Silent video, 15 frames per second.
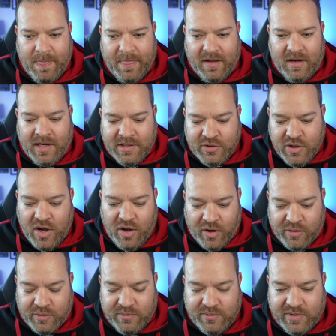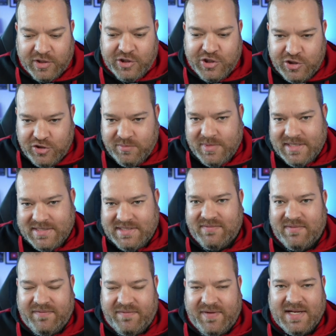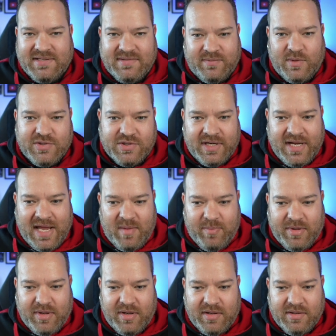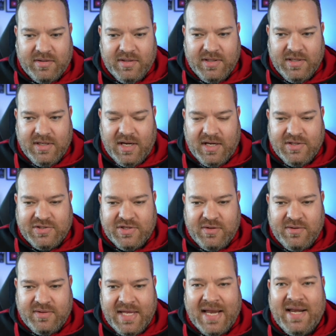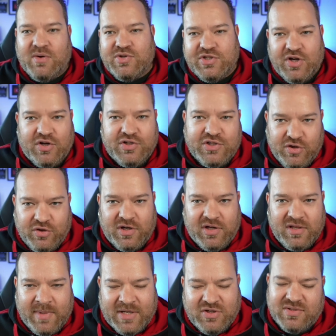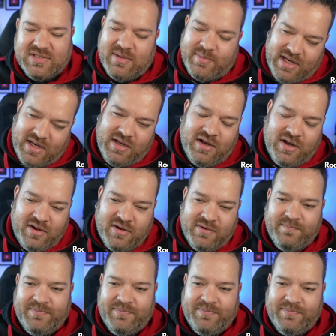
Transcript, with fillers: I know the cumulative effect of what's going to happen. Yeah. And so then I'll start to look at the metrics. I mean, you know,